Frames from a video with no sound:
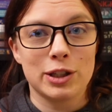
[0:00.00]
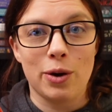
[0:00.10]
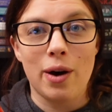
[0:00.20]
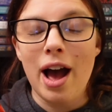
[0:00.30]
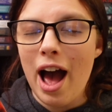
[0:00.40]

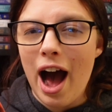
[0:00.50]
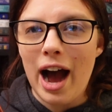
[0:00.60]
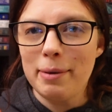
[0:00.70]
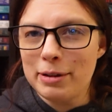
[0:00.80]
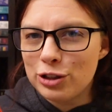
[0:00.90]
So
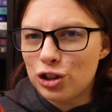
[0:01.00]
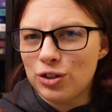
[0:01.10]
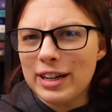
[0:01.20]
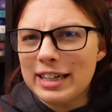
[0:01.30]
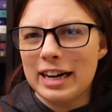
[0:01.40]
I'm
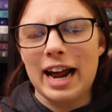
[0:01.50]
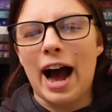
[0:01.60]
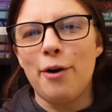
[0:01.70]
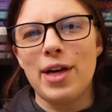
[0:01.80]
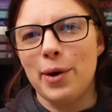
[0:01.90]
intrigued on
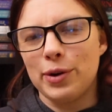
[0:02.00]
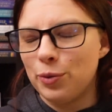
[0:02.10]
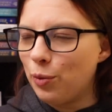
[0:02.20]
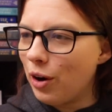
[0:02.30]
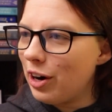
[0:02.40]
how that would
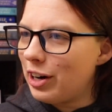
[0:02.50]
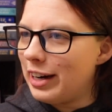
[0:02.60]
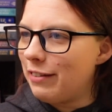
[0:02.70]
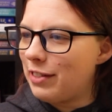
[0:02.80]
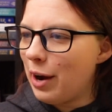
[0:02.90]
work
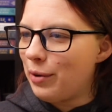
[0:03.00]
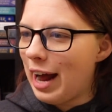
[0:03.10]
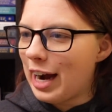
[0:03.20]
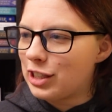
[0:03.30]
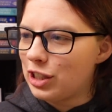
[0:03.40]
and if that would
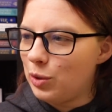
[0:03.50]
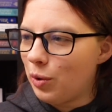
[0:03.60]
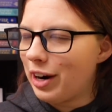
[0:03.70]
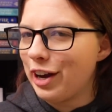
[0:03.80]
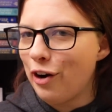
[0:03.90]
actually
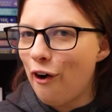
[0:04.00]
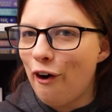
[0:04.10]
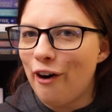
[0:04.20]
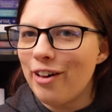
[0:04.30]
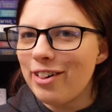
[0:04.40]
work at
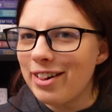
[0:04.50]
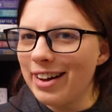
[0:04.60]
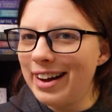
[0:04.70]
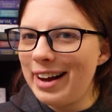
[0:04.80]
all.